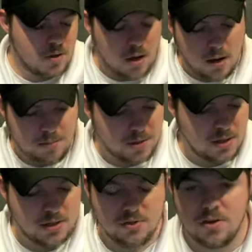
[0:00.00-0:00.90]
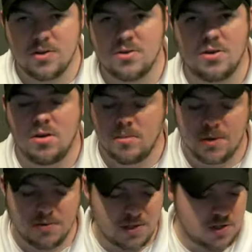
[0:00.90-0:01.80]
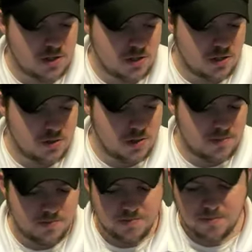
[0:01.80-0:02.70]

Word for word: Uh, Pre-light draw, there's a little bit of resistance to it.